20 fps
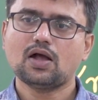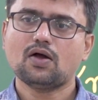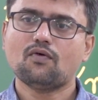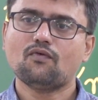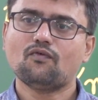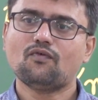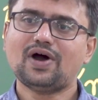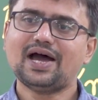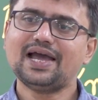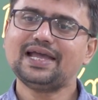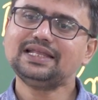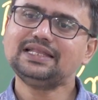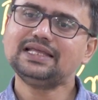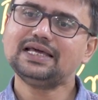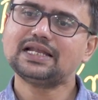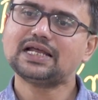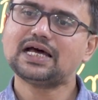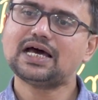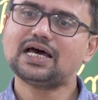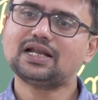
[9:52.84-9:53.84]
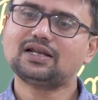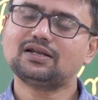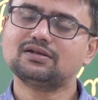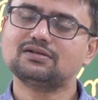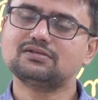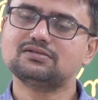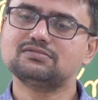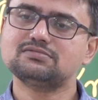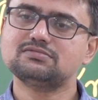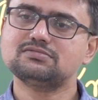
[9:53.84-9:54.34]
why there are
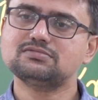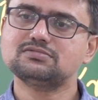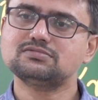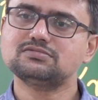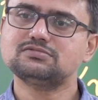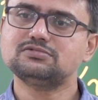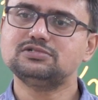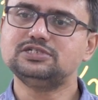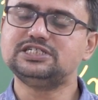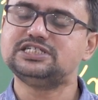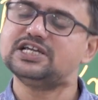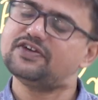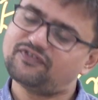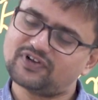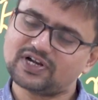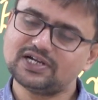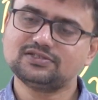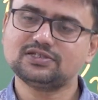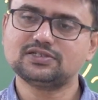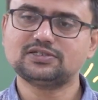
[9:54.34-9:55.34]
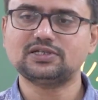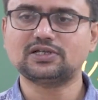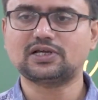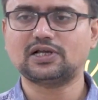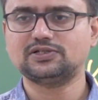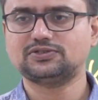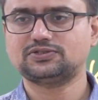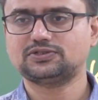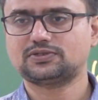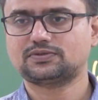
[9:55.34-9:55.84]
differences in
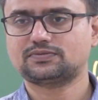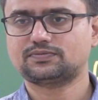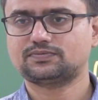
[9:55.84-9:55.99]
culture?